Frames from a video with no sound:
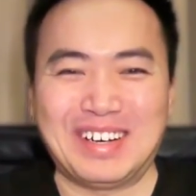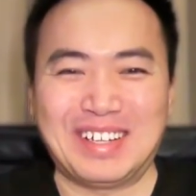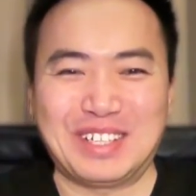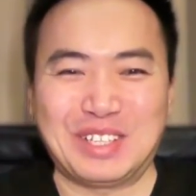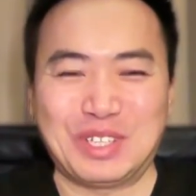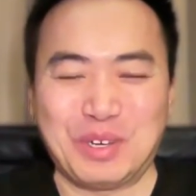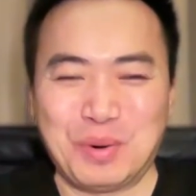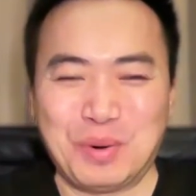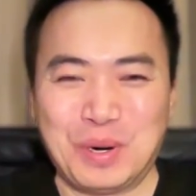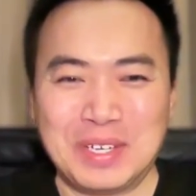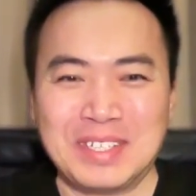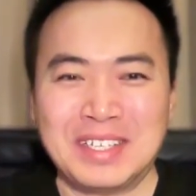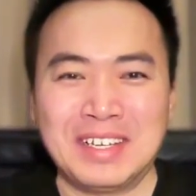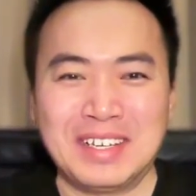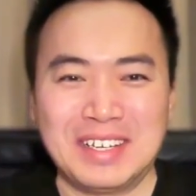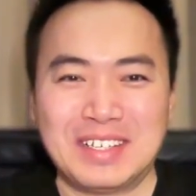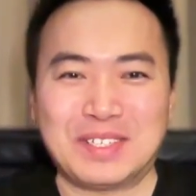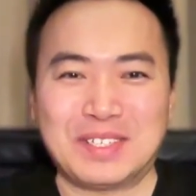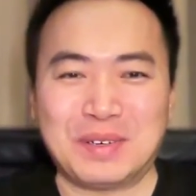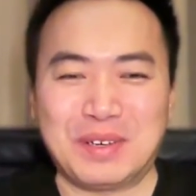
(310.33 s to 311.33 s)
towards.
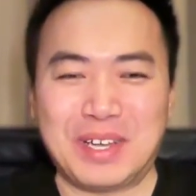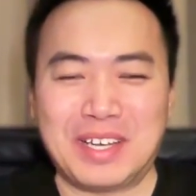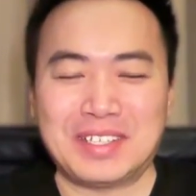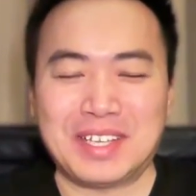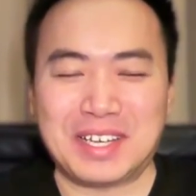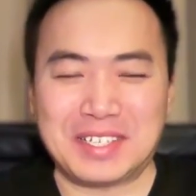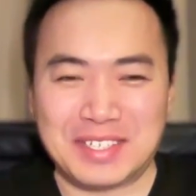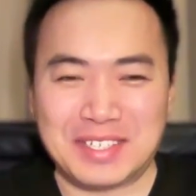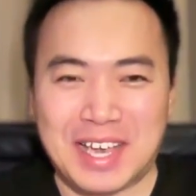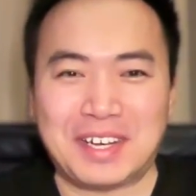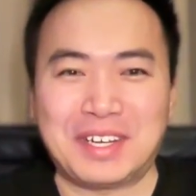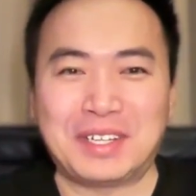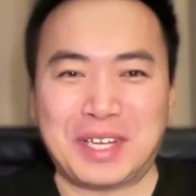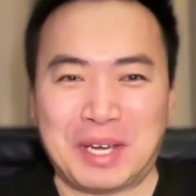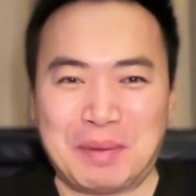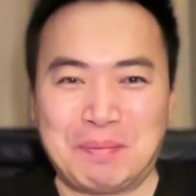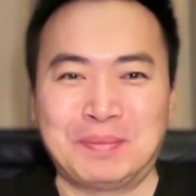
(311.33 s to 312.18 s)
So it's exciting time.